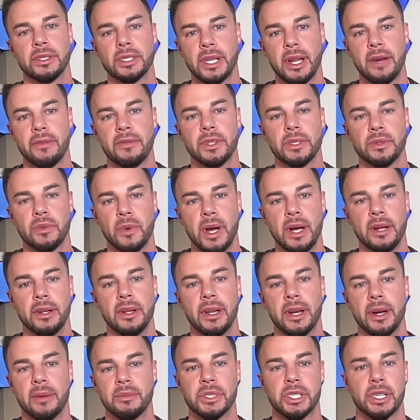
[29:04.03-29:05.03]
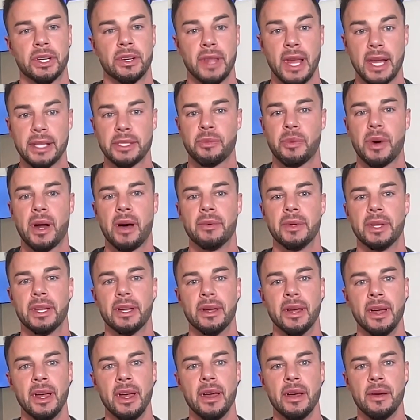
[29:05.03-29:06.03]
stuff as well. And I'm sure that's
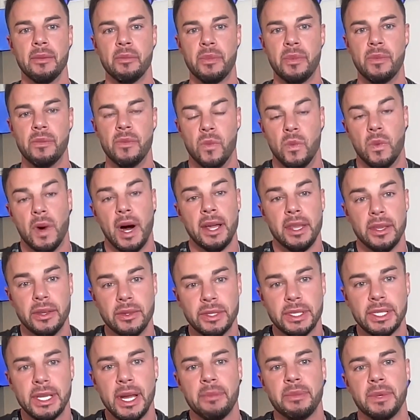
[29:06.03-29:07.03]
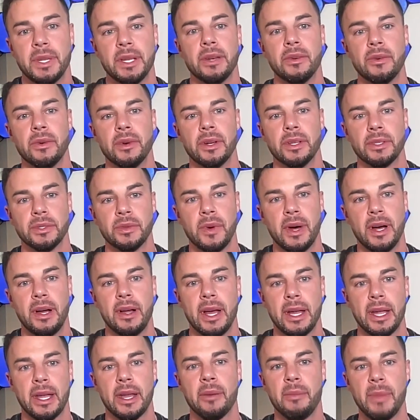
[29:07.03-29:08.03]
probably why you stepped into it as well,
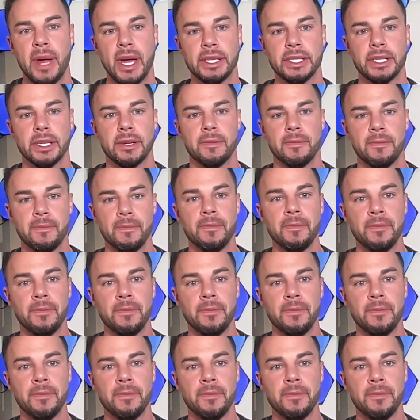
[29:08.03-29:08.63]
I can imagine.